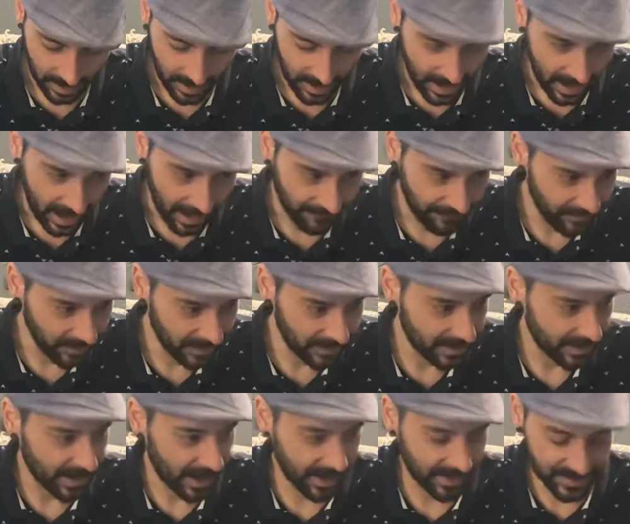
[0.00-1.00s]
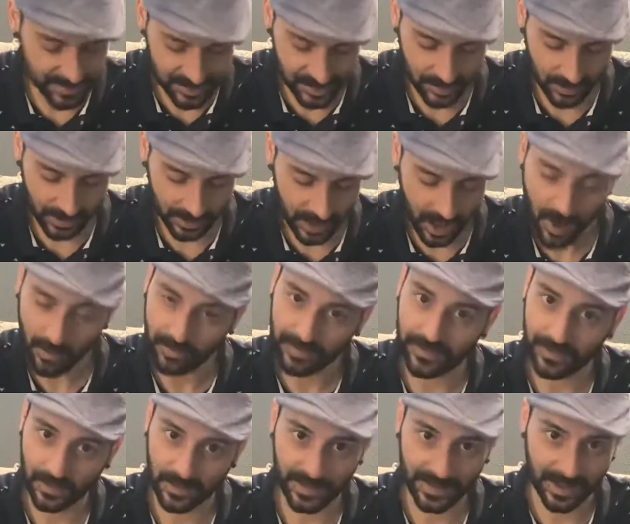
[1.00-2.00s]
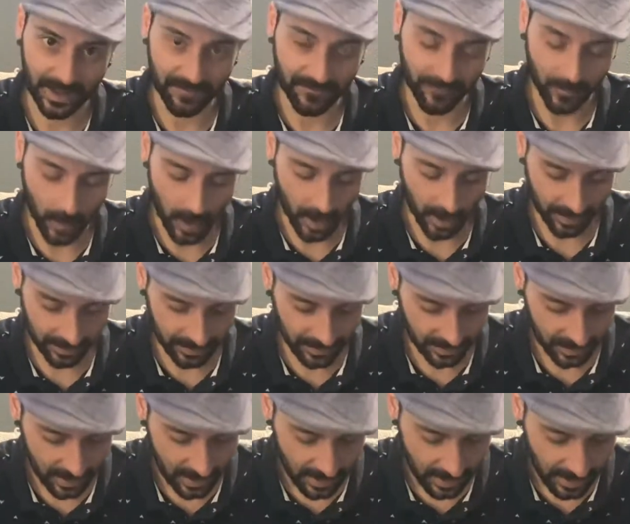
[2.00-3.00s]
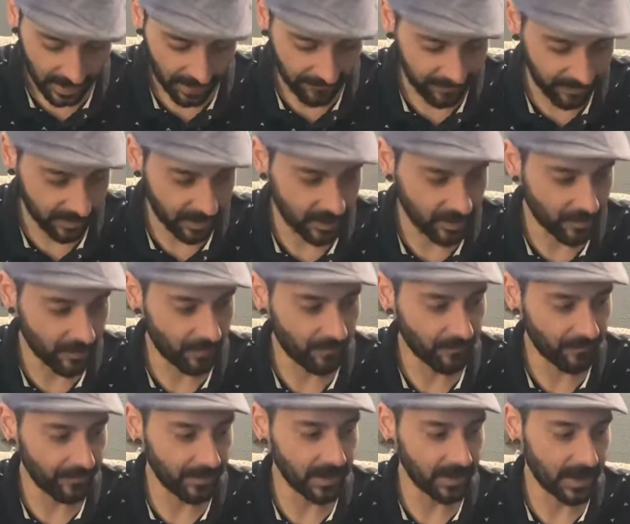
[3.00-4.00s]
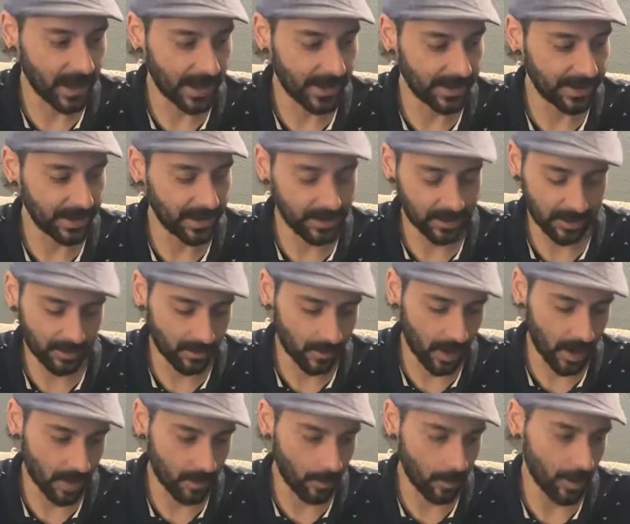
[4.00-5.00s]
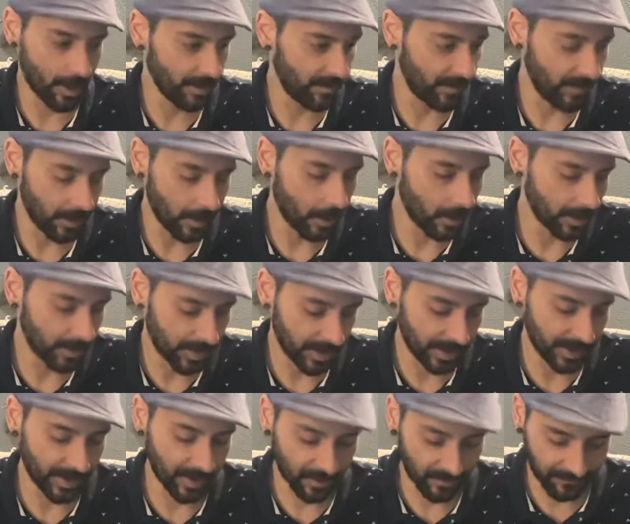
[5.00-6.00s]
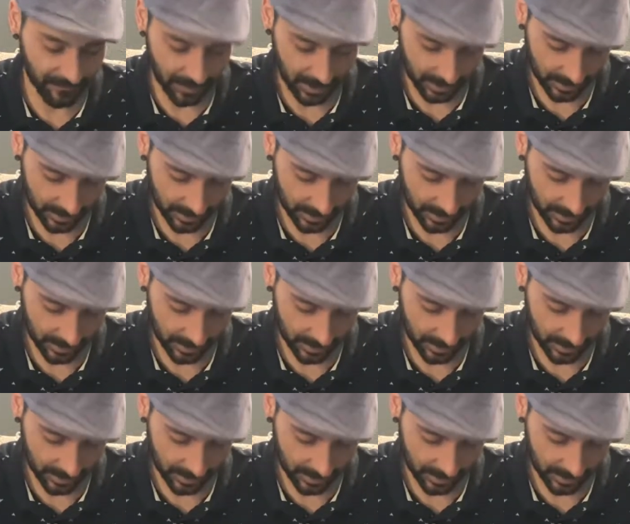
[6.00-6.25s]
this has to do a lot with your self-worth. I feel like you don't realize that you are worthy or deserving